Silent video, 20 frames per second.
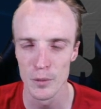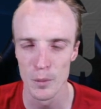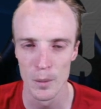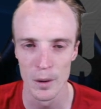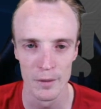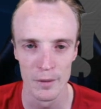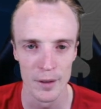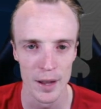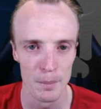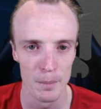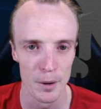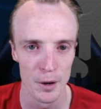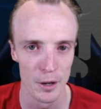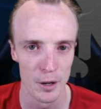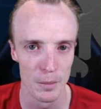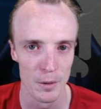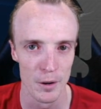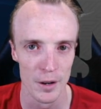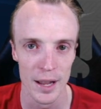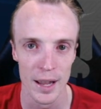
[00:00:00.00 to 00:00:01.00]
for one of our
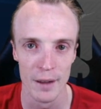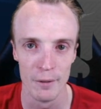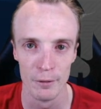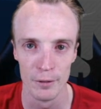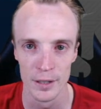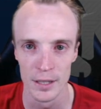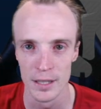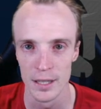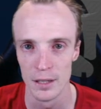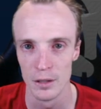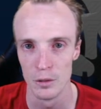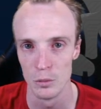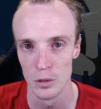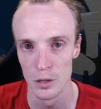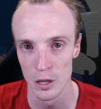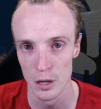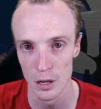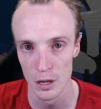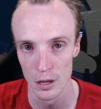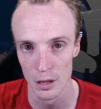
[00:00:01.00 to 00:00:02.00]
Pokemon every single
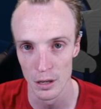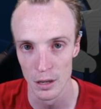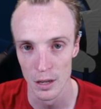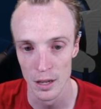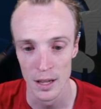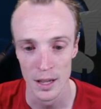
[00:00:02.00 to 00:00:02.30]
turn.